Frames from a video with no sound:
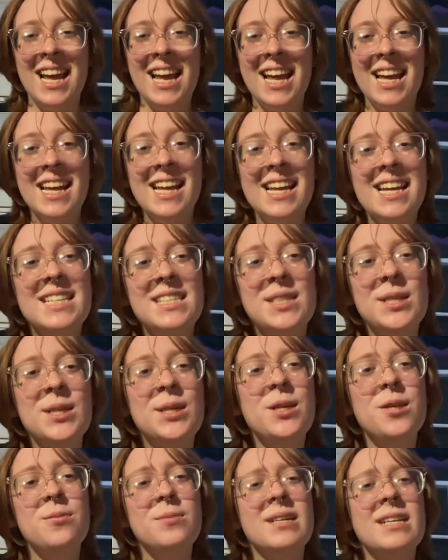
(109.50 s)
He's
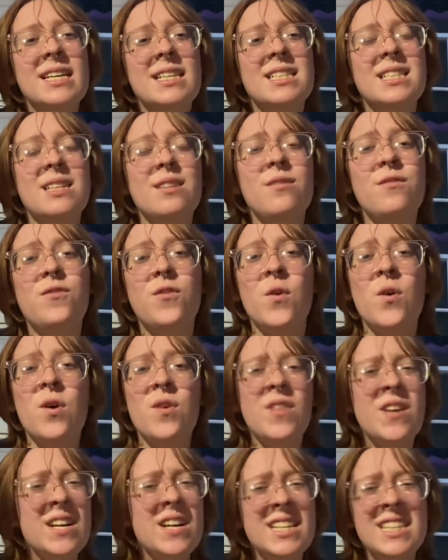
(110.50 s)
the reason
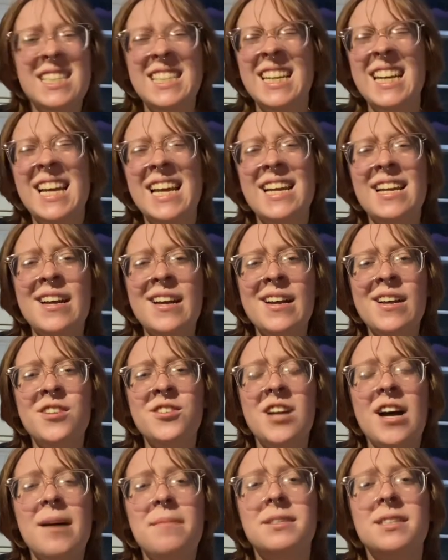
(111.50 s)
for the
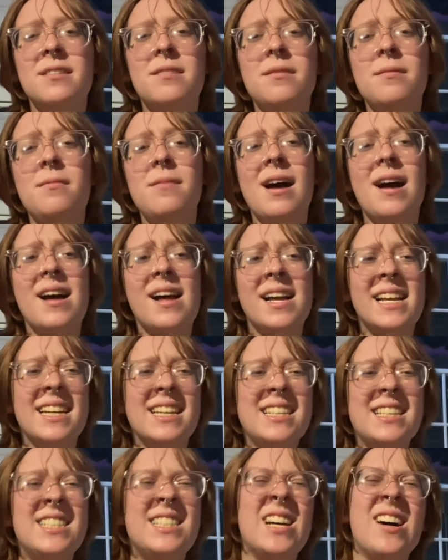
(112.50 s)
teardrops on my
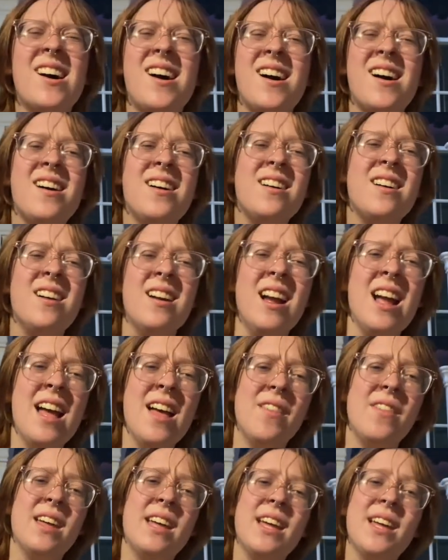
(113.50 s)
guitar
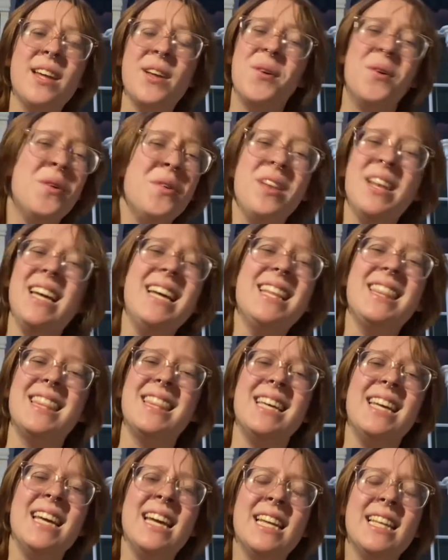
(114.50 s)
The only
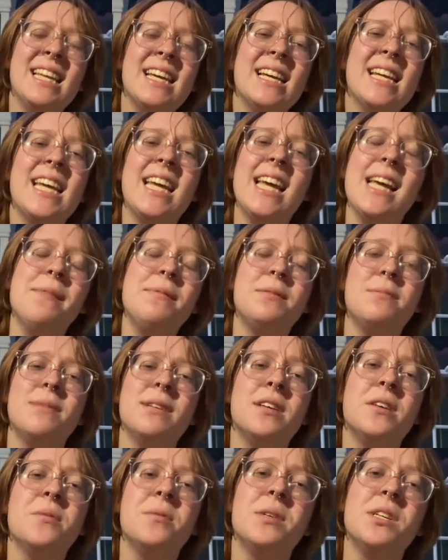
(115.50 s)
thing that keeps
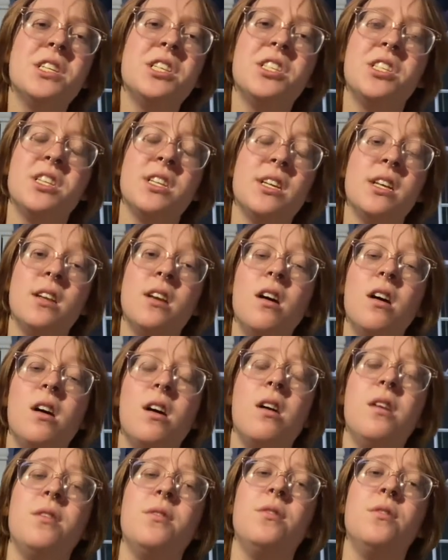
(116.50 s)
me wishing
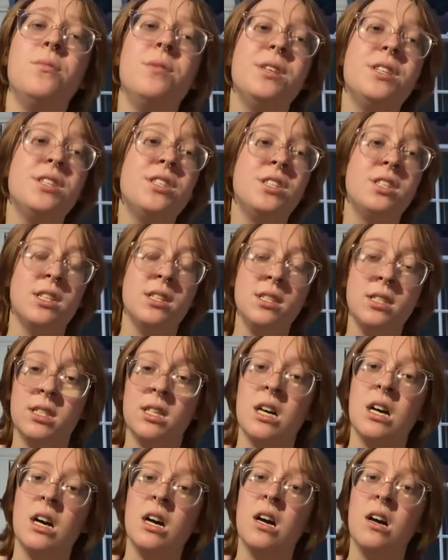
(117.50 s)
on a wishing
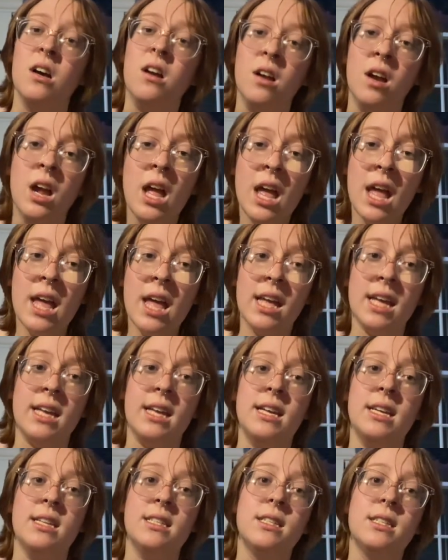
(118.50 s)
star
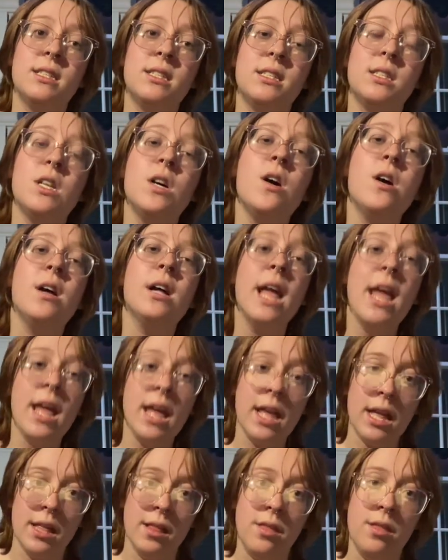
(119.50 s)
He's the song
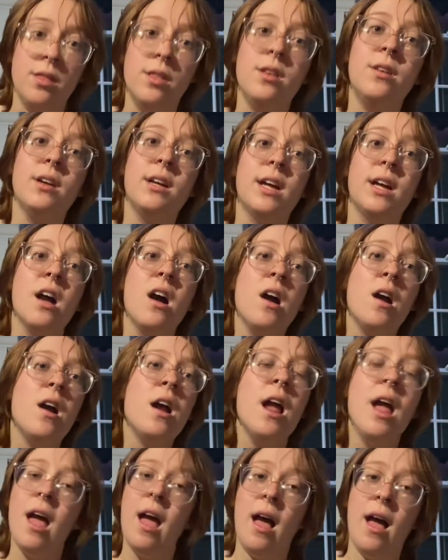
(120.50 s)
in the car
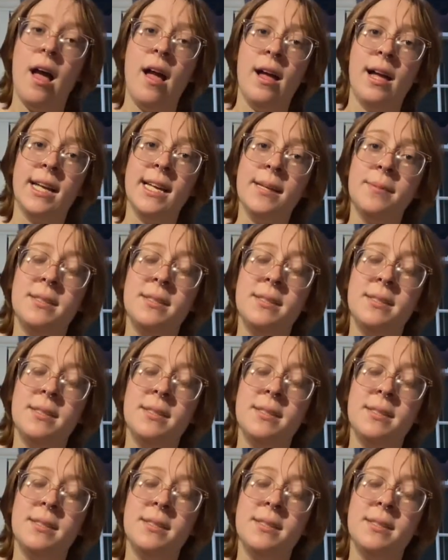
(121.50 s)
I keep